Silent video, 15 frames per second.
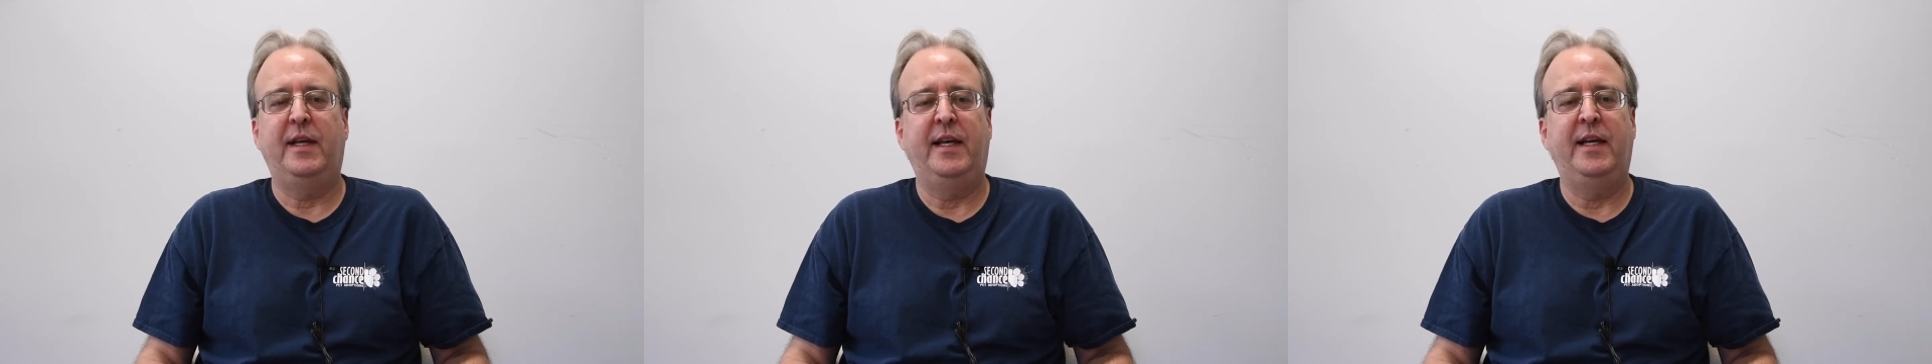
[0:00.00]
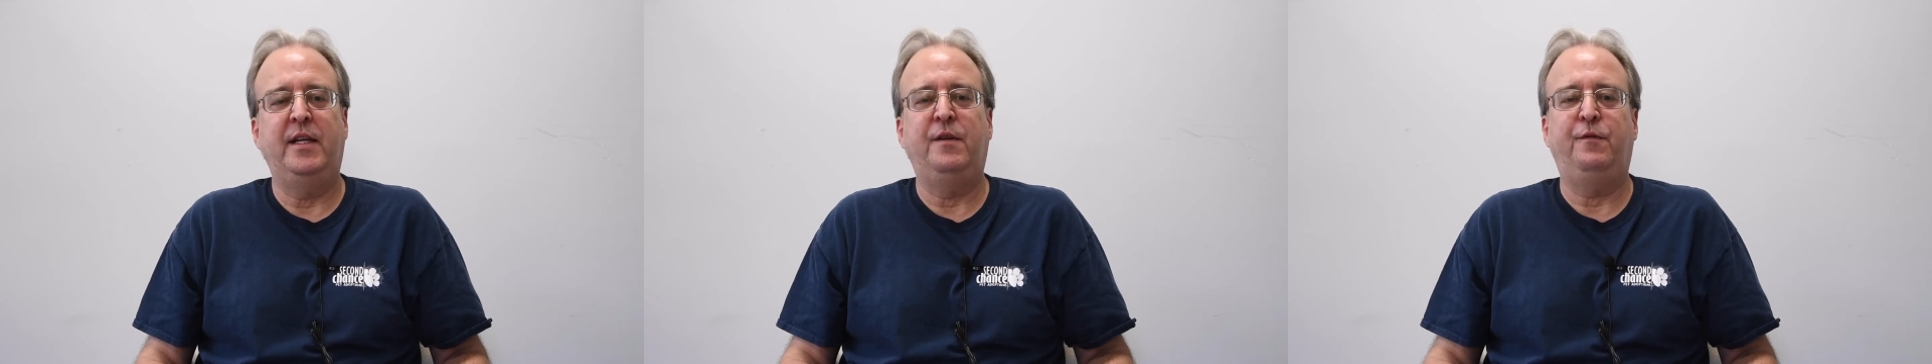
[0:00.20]

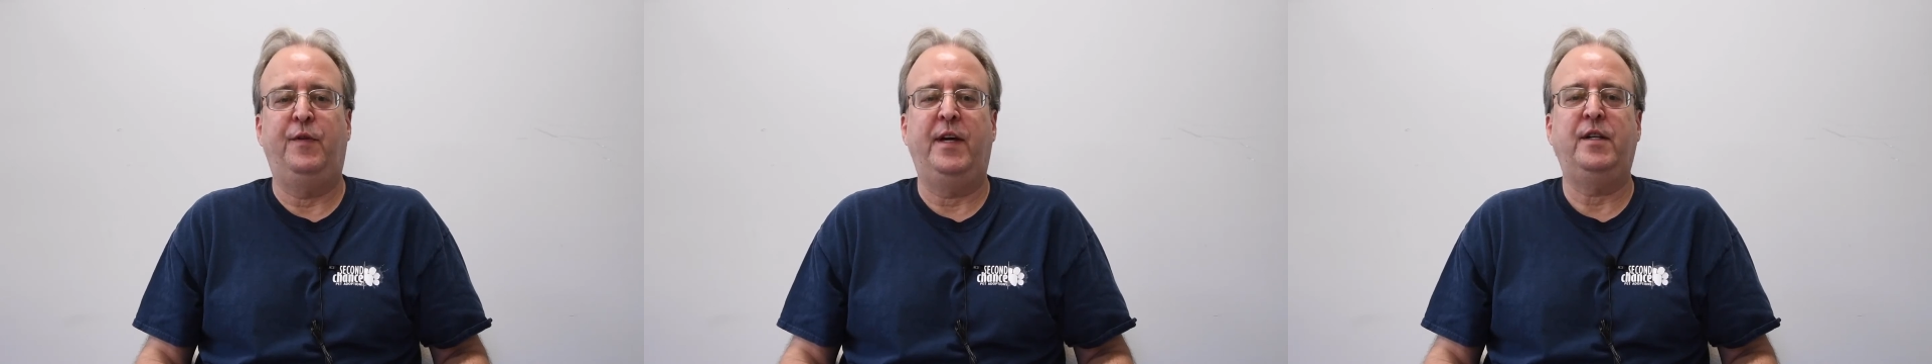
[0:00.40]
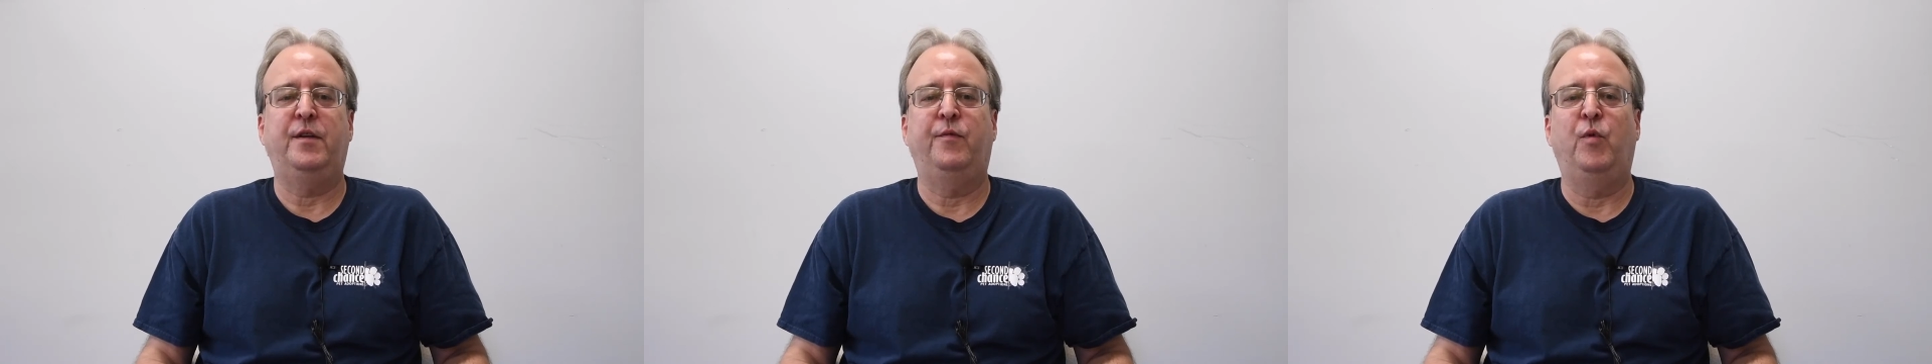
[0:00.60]
and
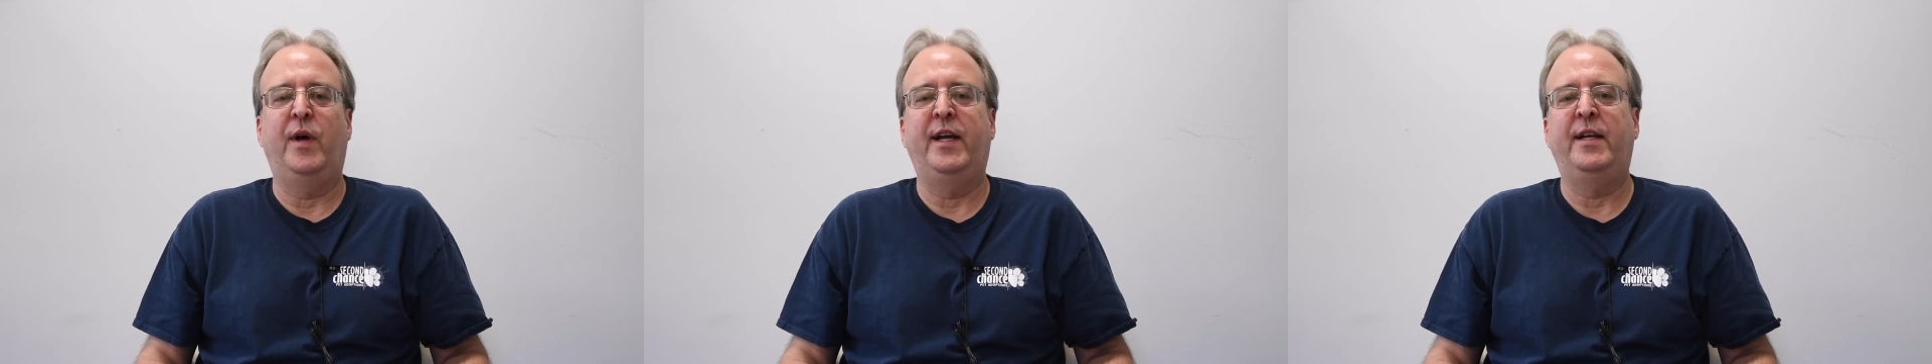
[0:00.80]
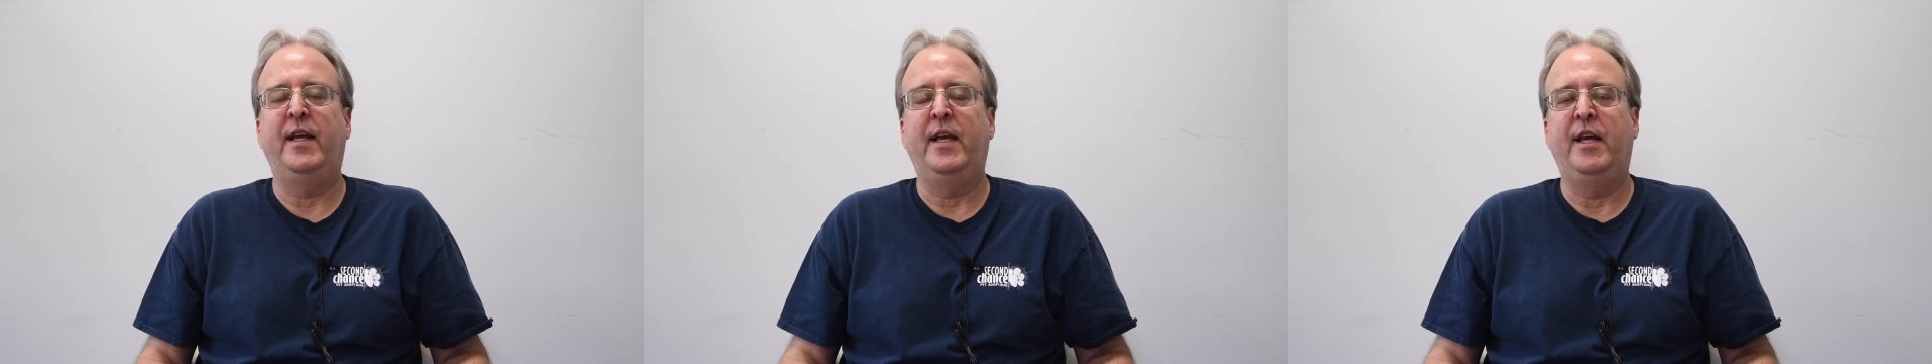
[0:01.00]
effective
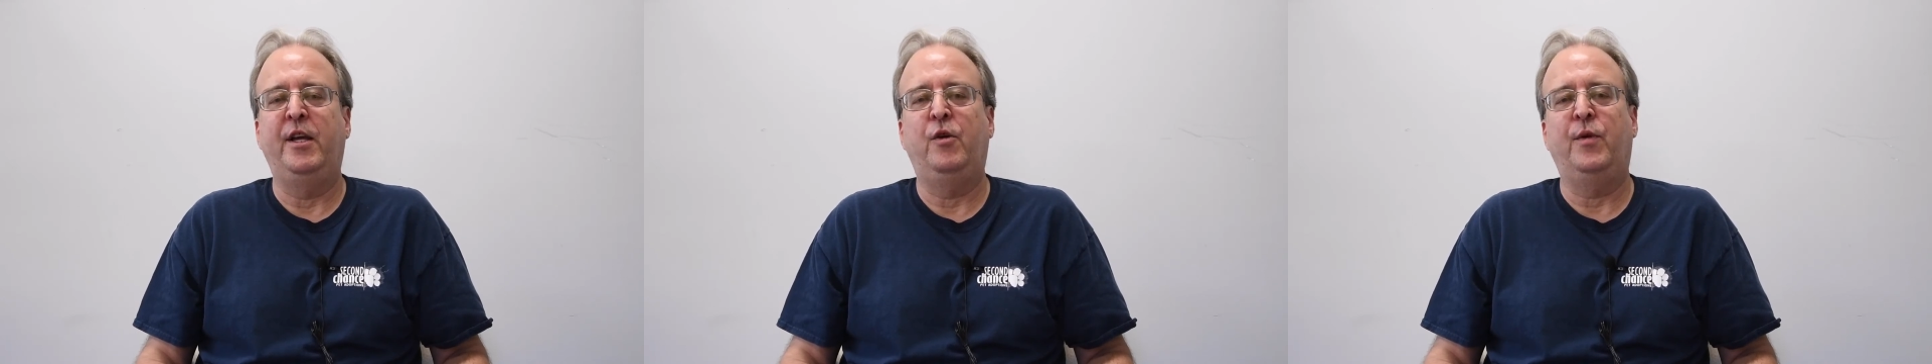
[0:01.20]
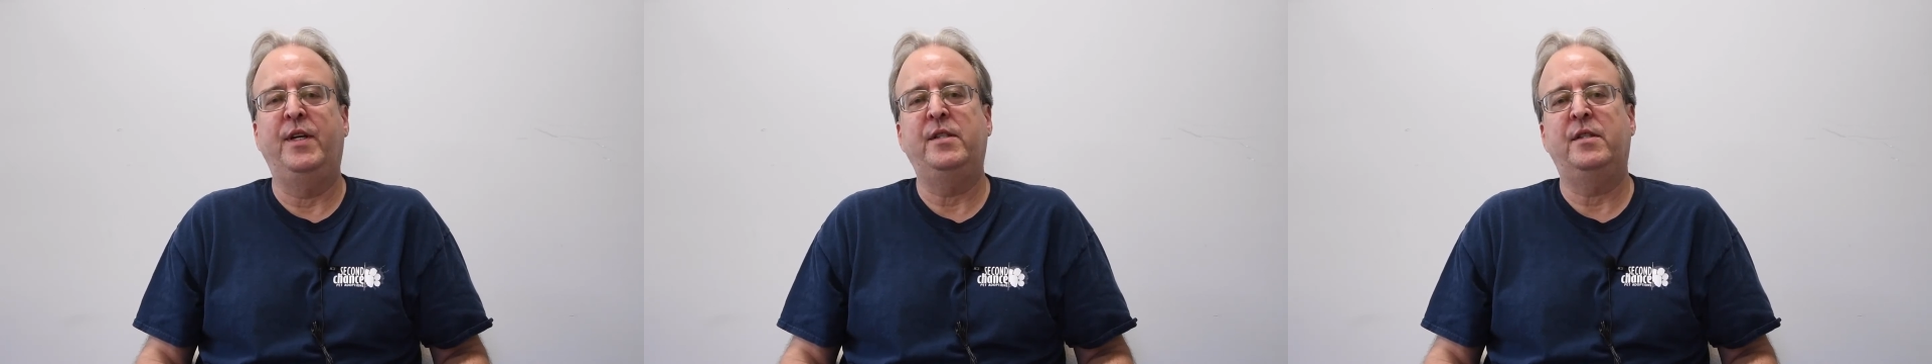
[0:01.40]
way to
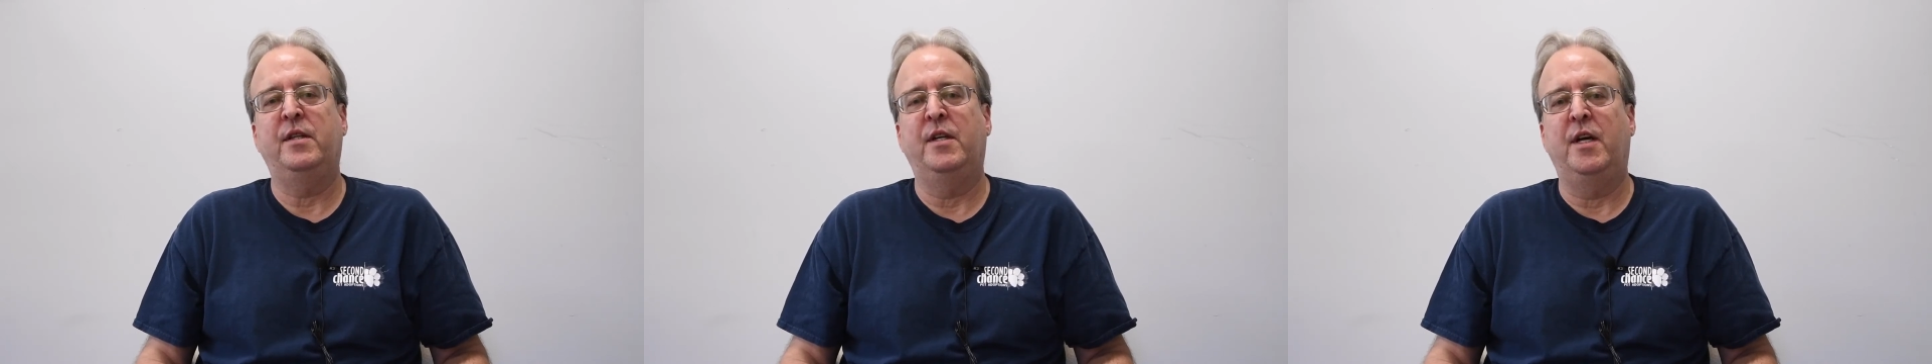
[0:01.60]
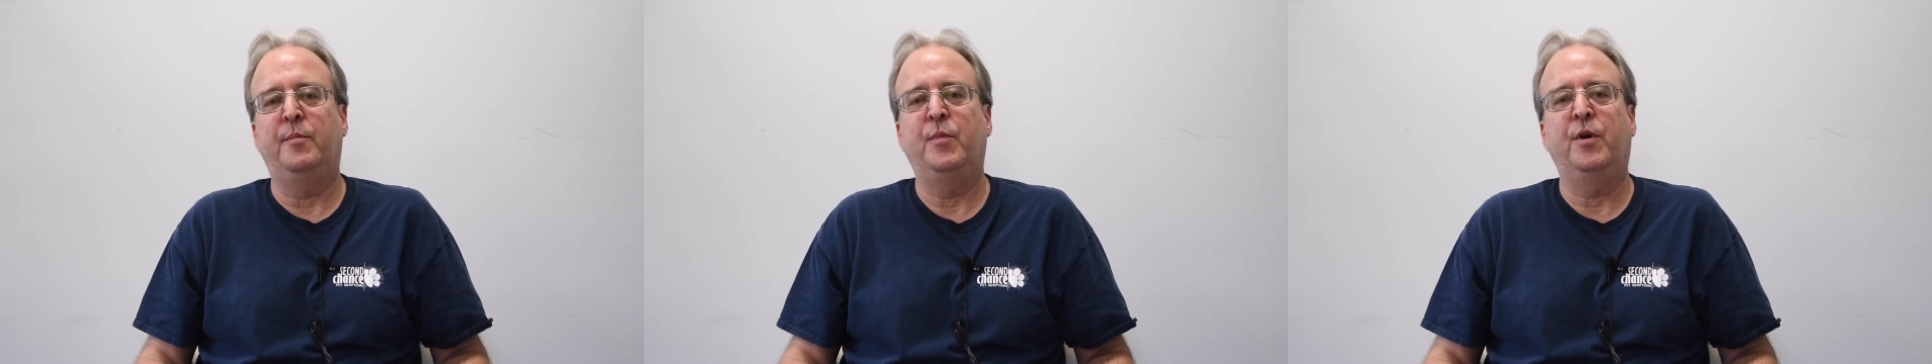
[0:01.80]
increase the
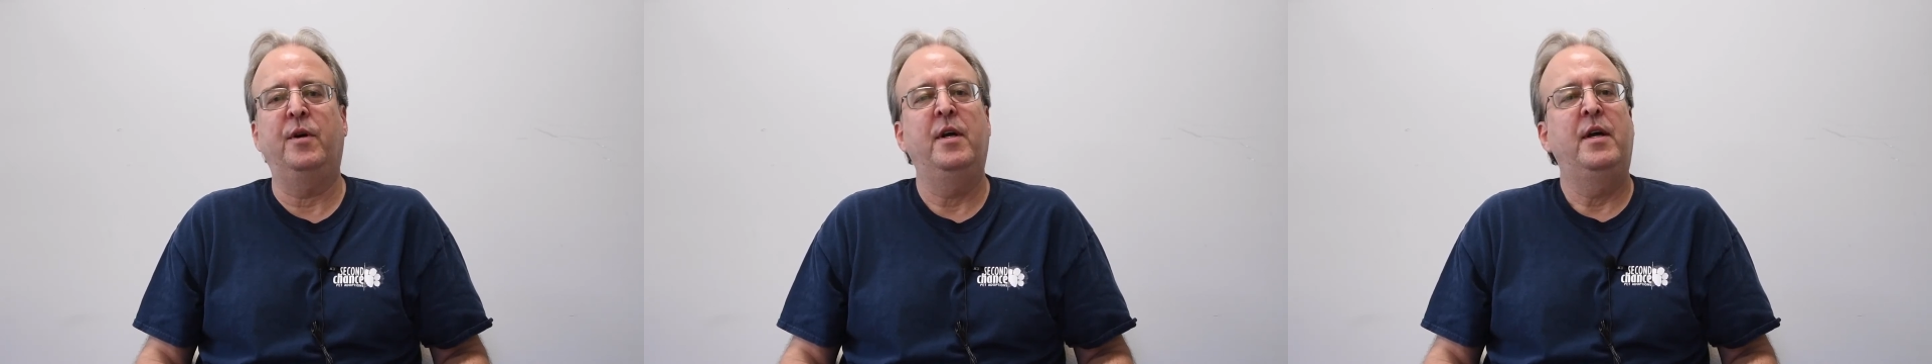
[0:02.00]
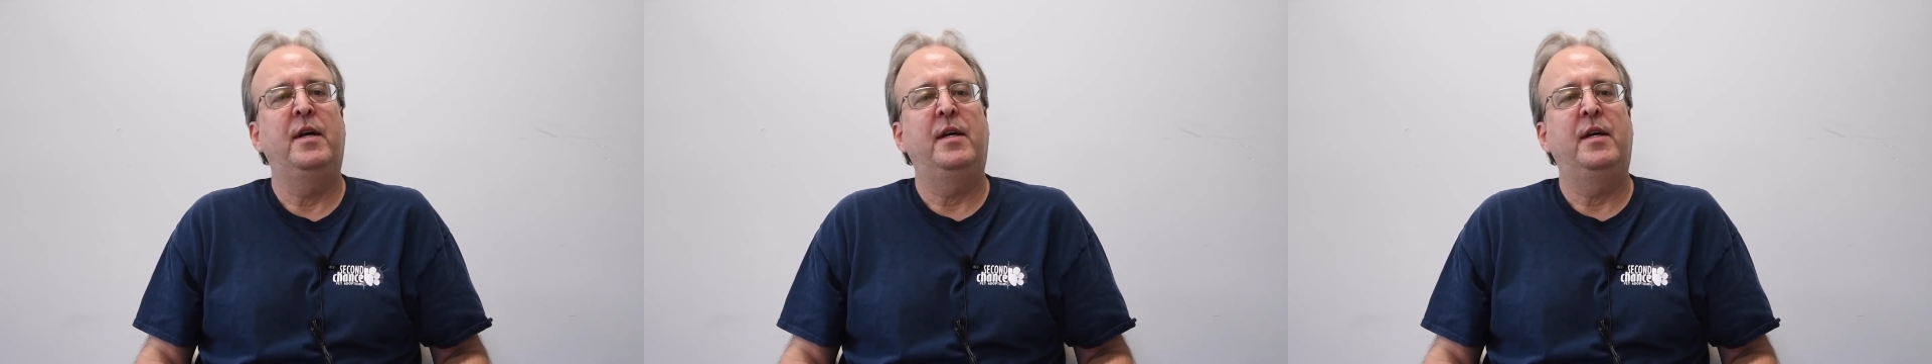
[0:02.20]
number